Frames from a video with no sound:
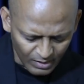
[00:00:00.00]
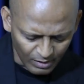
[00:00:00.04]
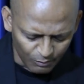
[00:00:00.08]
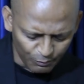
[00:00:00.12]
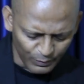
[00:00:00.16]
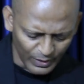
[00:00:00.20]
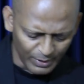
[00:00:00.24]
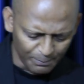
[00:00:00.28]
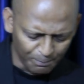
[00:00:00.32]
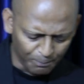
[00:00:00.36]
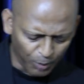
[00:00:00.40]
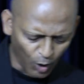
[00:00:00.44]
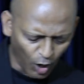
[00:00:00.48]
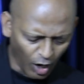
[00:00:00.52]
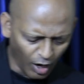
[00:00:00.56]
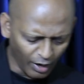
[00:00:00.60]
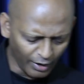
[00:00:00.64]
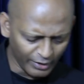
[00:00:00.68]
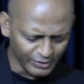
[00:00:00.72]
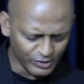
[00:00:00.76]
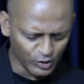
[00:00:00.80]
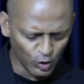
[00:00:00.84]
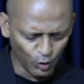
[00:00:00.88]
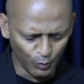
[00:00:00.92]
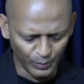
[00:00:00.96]
when Paul
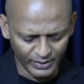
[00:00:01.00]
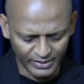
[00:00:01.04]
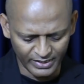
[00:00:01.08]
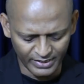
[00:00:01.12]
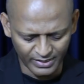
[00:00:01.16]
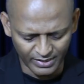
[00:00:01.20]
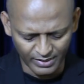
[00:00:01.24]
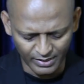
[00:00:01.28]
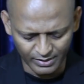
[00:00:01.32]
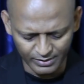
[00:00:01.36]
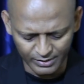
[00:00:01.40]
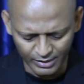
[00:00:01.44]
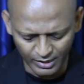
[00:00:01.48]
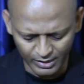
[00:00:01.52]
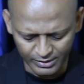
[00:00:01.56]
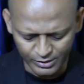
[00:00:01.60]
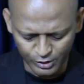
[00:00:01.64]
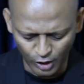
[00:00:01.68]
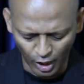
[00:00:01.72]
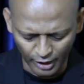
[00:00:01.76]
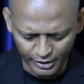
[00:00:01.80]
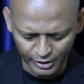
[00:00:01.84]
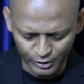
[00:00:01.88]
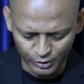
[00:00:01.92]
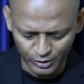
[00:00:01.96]
is over here
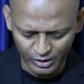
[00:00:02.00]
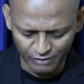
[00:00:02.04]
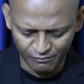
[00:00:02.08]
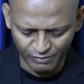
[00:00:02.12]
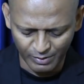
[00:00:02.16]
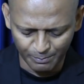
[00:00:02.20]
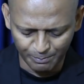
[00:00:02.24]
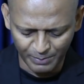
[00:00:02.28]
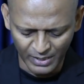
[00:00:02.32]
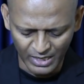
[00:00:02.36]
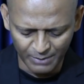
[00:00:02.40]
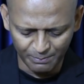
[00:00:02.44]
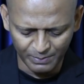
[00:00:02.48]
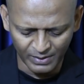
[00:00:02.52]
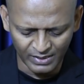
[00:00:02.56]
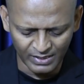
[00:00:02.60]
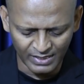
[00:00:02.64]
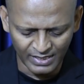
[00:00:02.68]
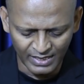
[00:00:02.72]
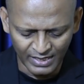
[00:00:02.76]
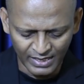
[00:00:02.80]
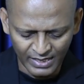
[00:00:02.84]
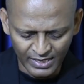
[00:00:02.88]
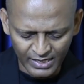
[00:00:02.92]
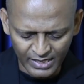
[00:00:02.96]
talking to different
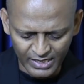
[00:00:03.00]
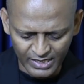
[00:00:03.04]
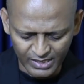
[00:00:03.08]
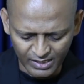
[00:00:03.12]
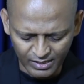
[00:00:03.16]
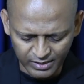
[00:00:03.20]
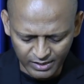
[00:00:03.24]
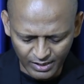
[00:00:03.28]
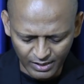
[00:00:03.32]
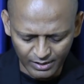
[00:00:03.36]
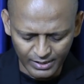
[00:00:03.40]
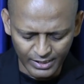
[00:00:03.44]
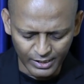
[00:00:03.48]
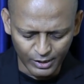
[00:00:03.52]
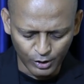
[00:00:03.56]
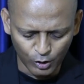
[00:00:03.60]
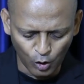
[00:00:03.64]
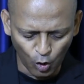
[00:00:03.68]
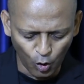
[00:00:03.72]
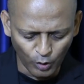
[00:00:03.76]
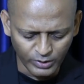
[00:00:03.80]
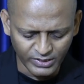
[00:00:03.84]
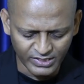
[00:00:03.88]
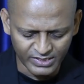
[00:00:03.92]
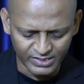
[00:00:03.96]
people, he clearly
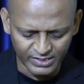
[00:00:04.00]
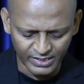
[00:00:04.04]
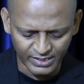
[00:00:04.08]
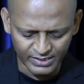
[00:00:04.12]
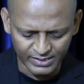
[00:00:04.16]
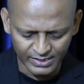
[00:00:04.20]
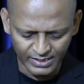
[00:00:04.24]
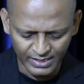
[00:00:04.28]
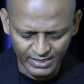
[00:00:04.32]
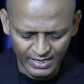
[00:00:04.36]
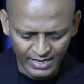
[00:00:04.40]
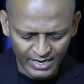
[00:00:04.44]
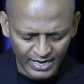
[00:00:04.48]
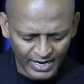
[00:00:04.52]
quotes it.